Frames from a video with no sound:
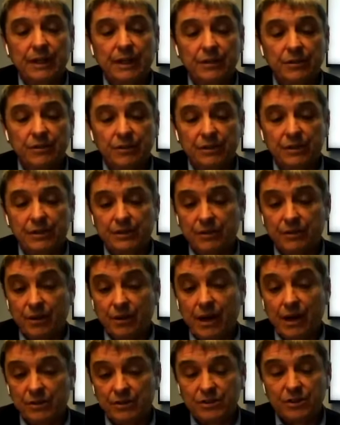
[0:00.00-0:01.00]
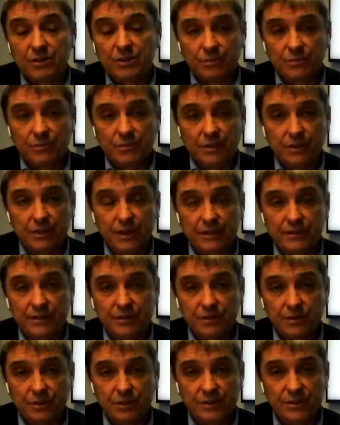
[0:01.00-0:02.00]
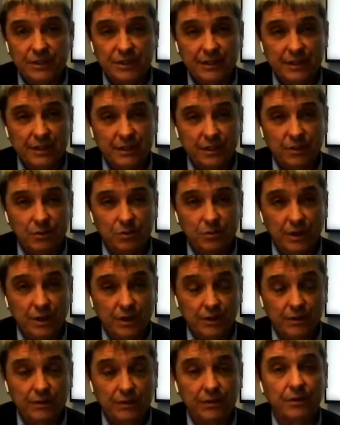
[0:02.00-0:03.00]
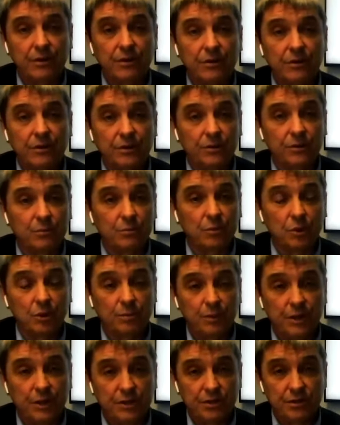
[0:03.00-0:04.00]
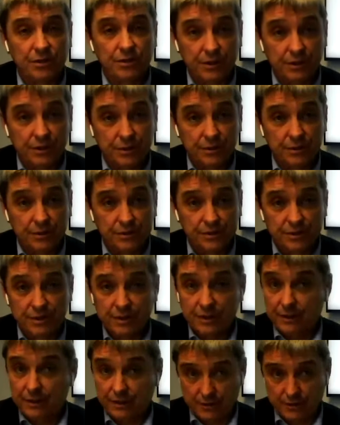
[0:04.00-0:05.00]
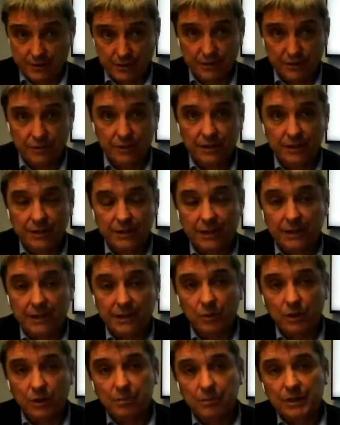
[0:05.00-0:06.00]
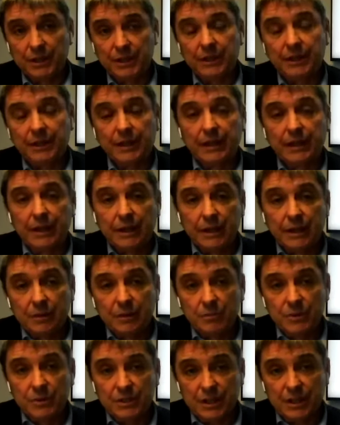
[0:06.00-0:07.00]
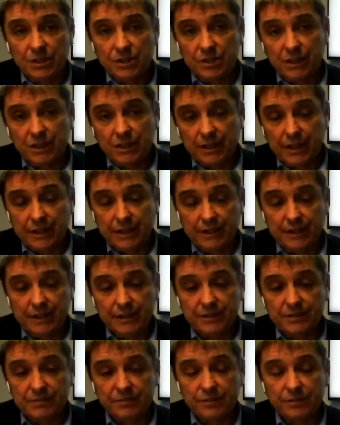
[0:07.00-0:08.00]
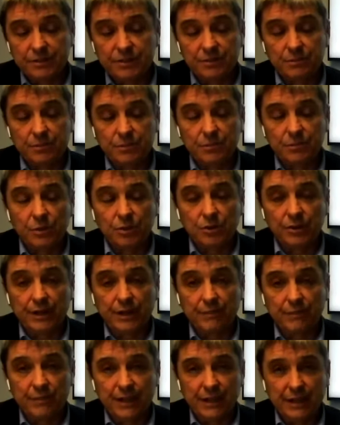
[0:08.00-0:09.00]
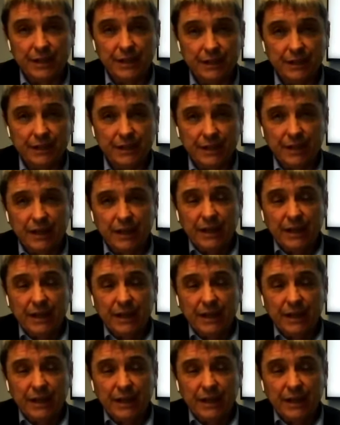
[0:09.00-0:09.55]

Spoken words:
You know, there are some lessors, I think, who are under more pressure than others, and clearly they will be potential candidates for some more M&A.